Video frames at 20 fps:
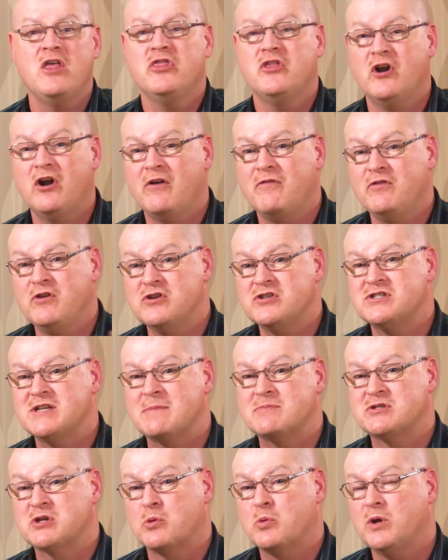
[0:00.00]
there are a few
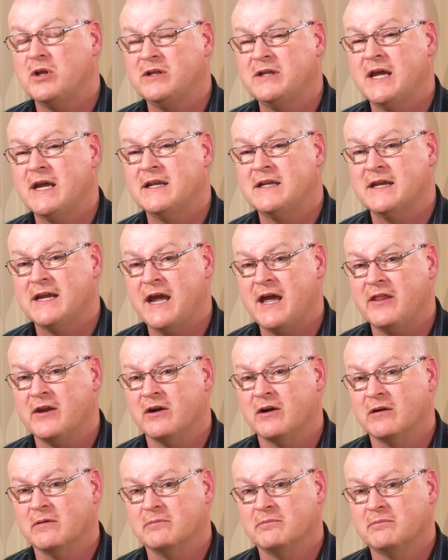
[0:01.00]
steps that we'll take
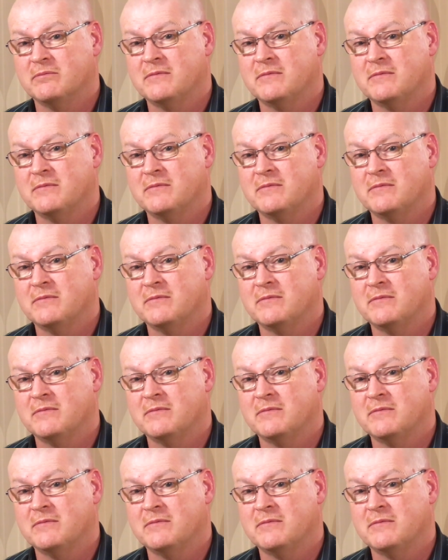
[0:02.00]
together.